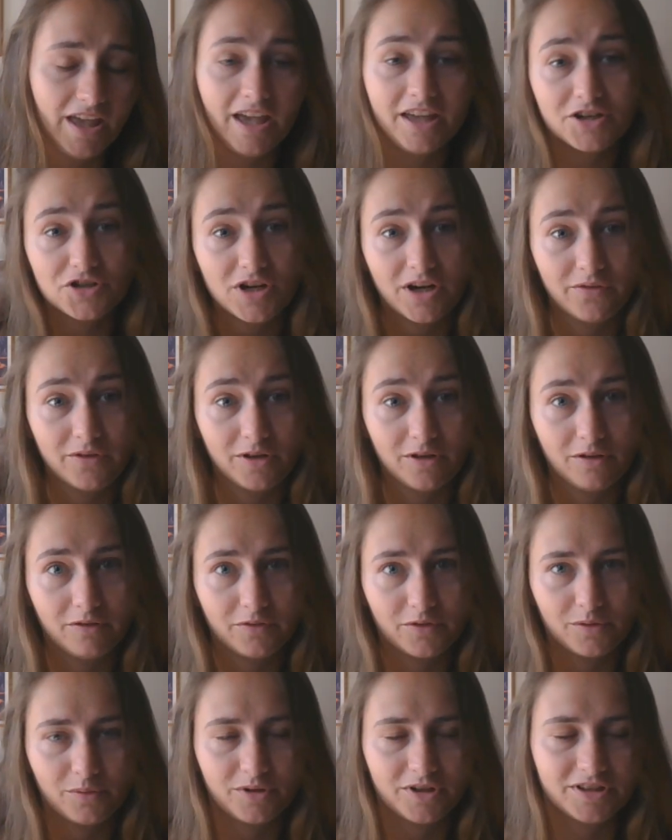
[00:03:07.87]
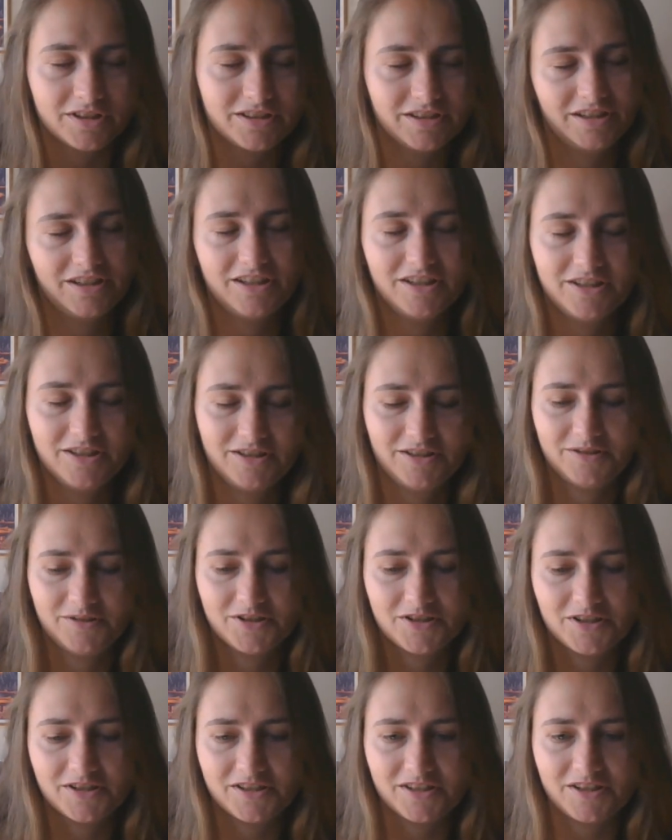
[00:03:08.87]
and travel all over the world,
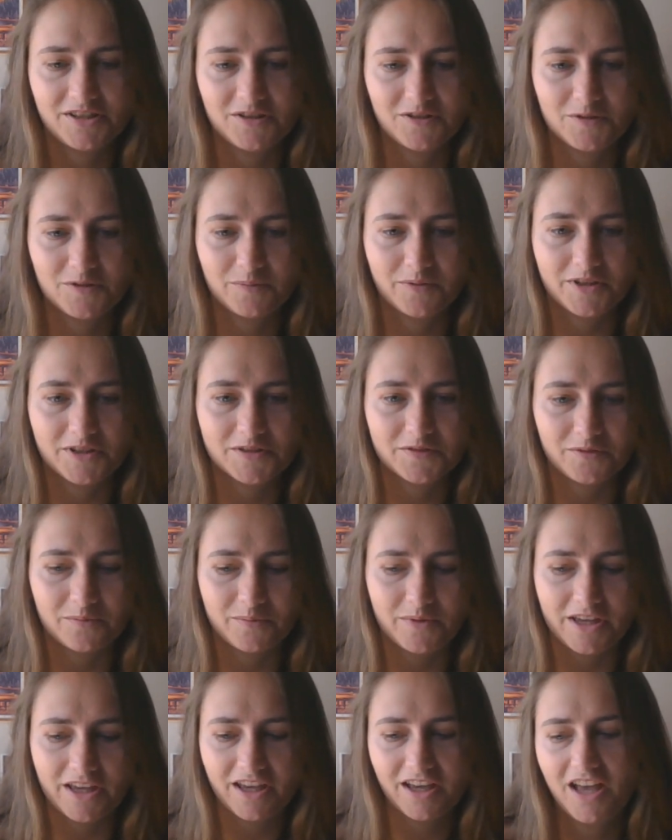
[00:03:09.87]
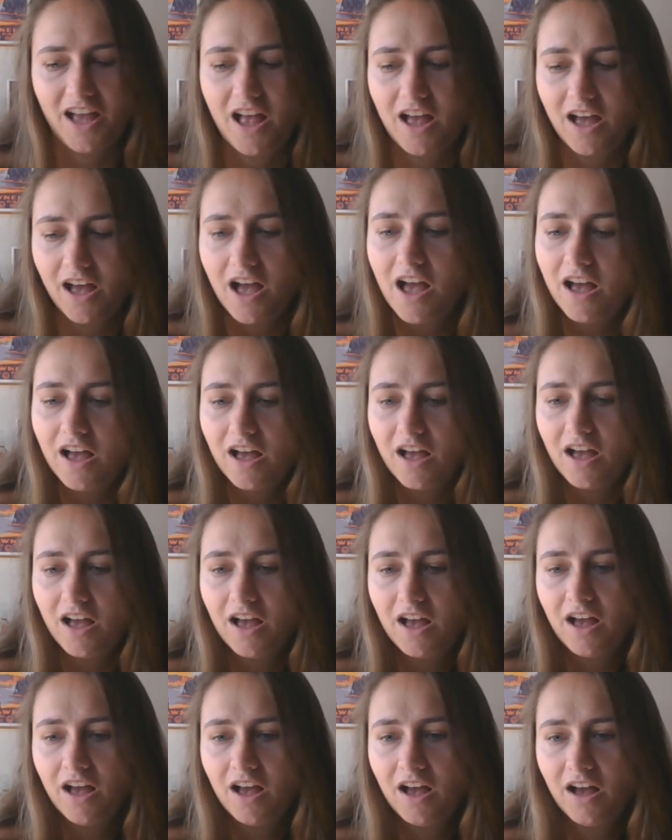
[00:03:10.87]
which is a huge plus for me.
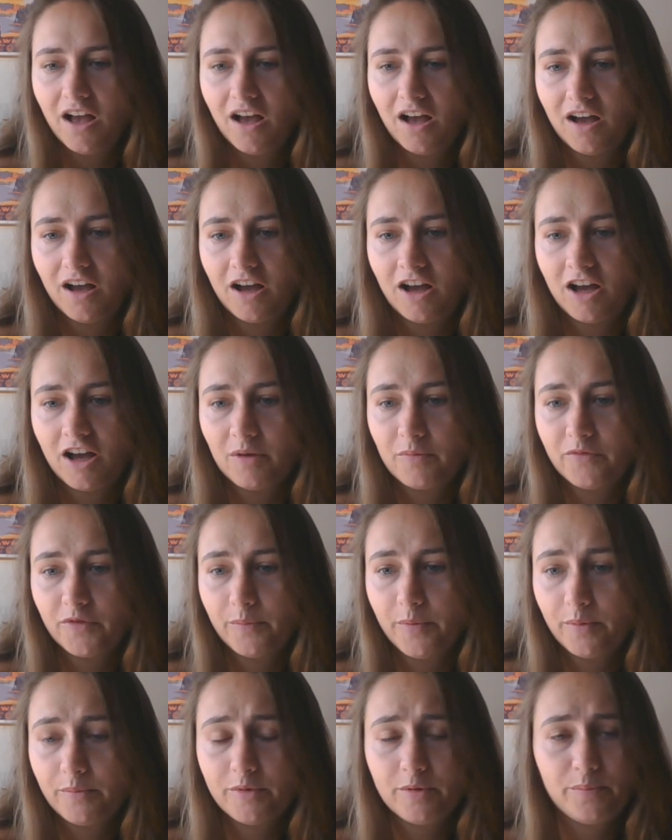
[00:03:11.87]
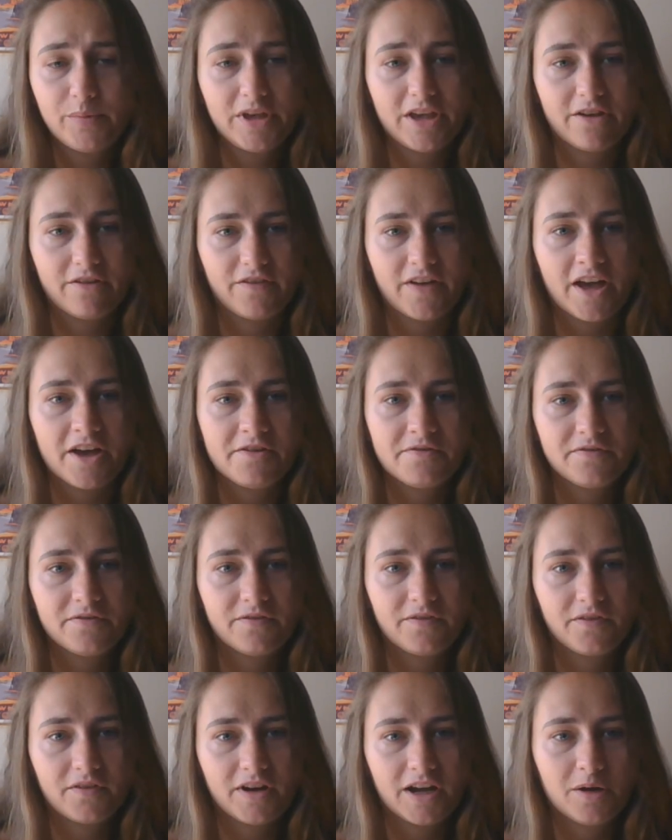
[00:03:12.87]
Um, for Bumble BFF,
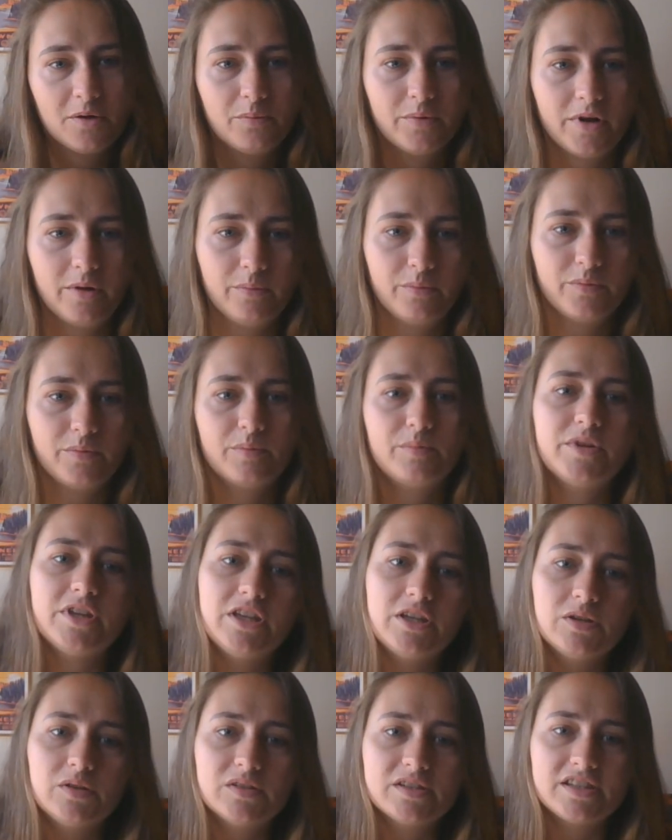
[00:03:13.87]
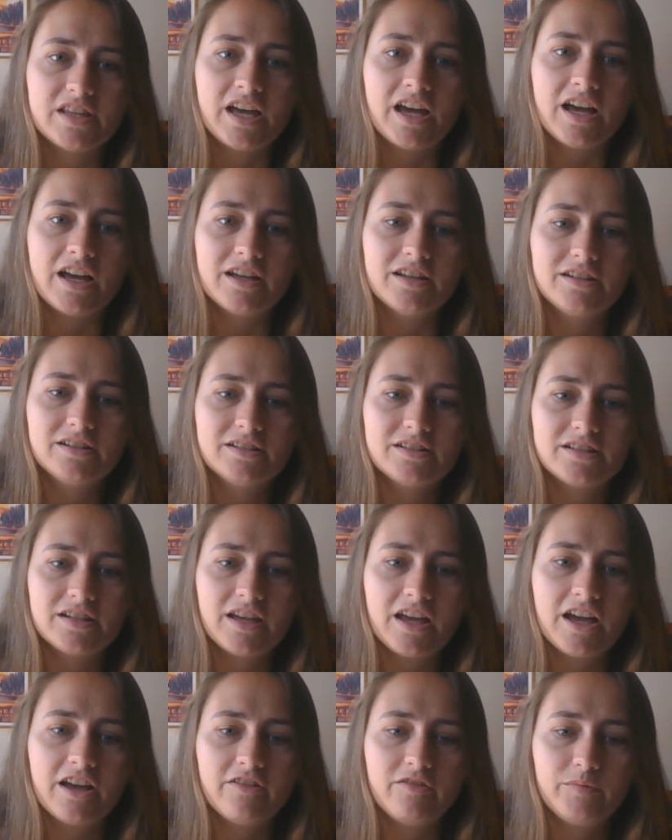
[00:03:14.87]
I would probably use that to
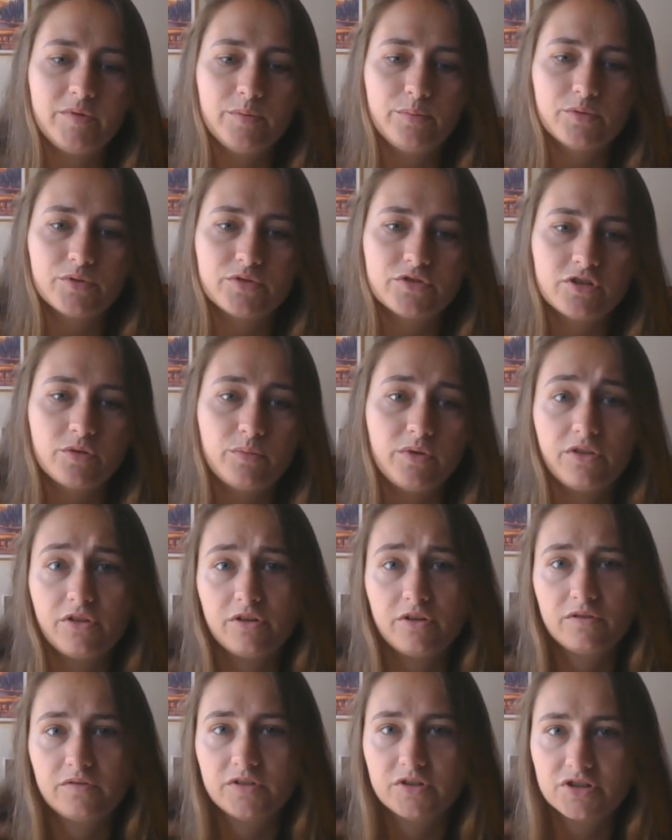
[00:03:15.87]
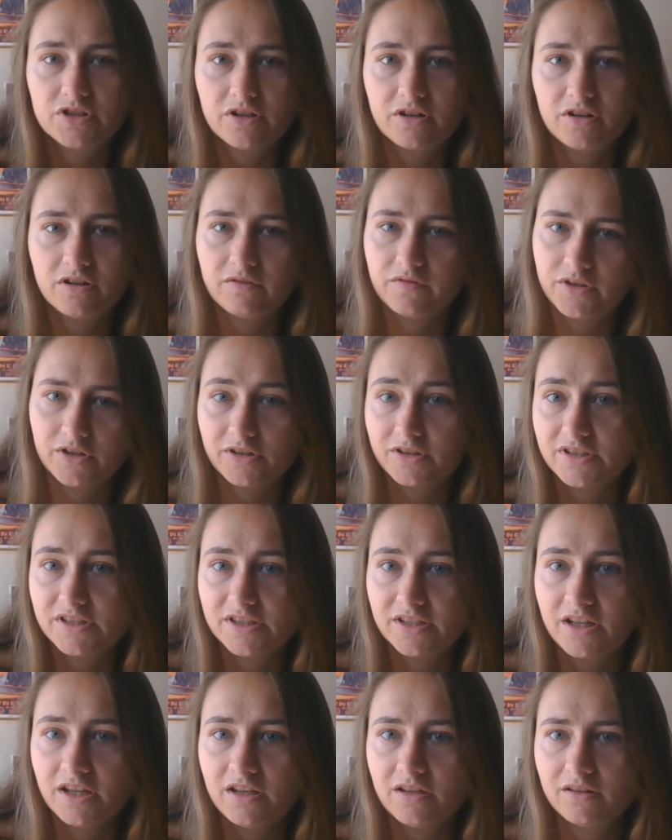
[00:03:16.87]
have people show me their version of their
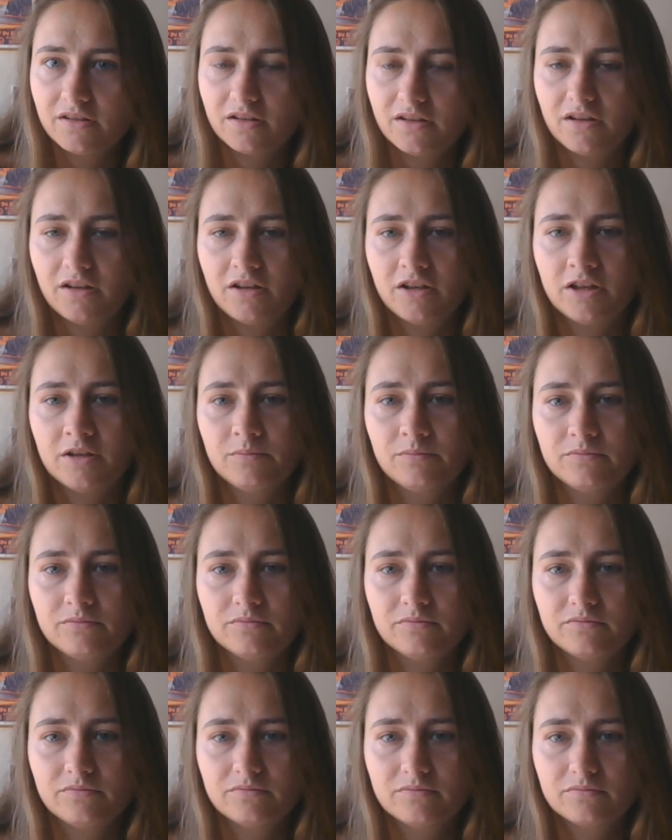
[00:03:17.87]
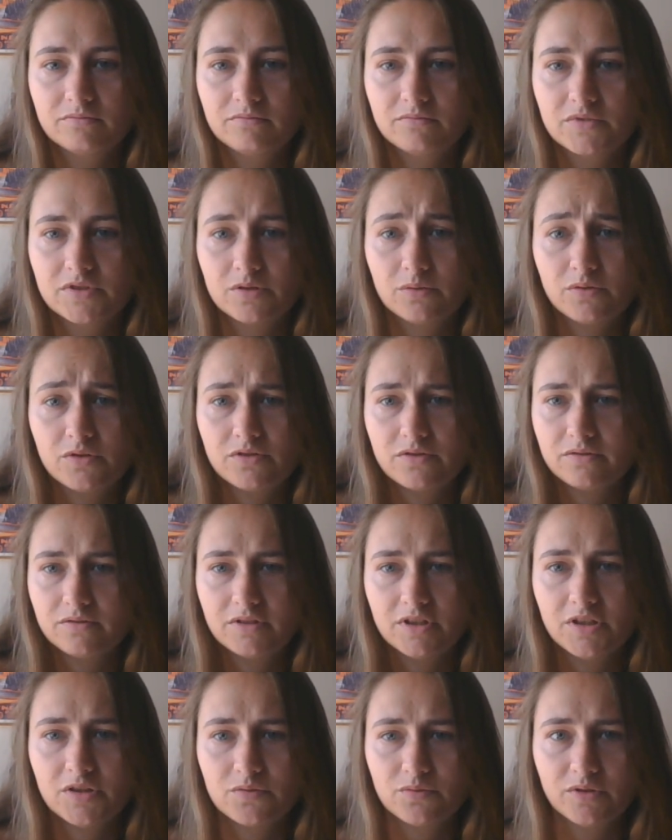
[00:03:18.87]
city. Um, so it's
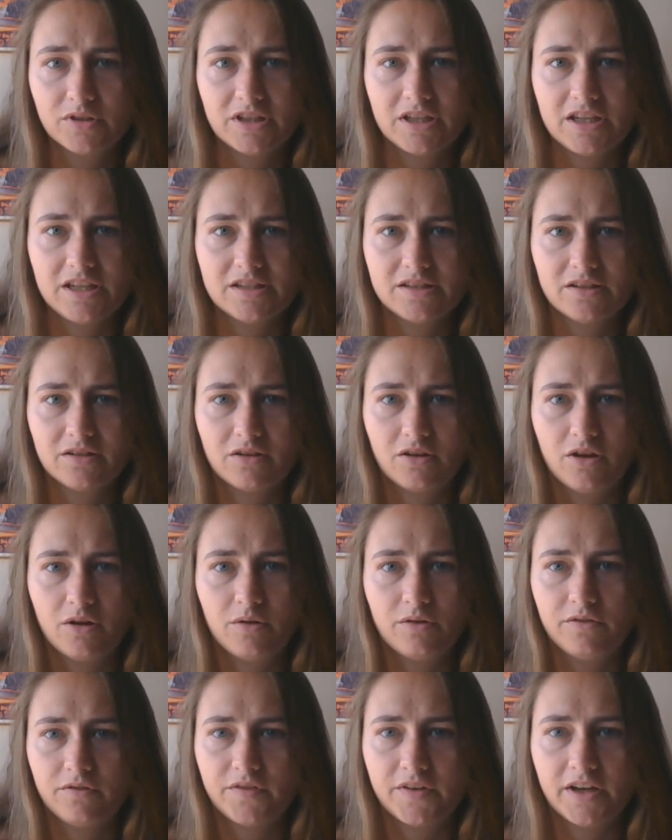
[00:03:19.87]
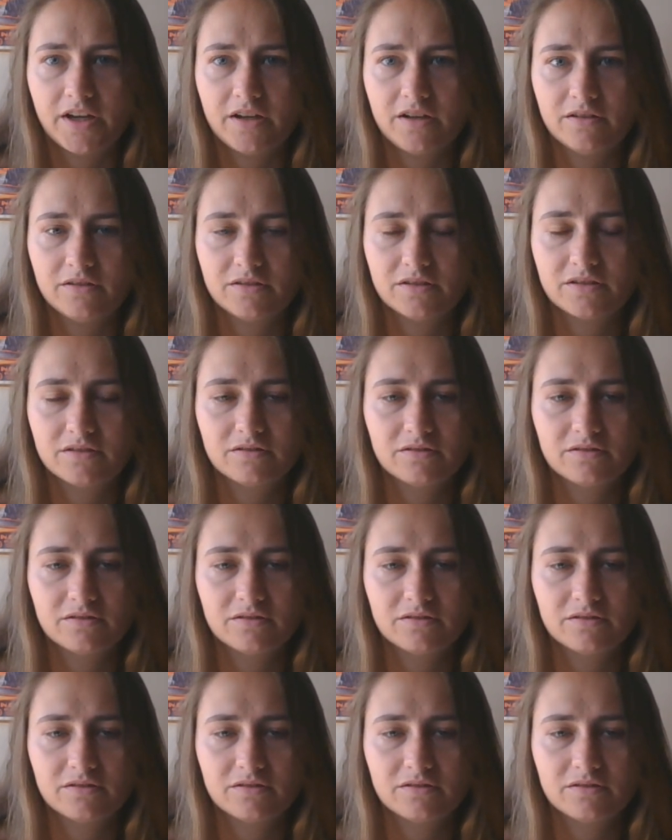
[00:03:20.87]
it's really easy to go and find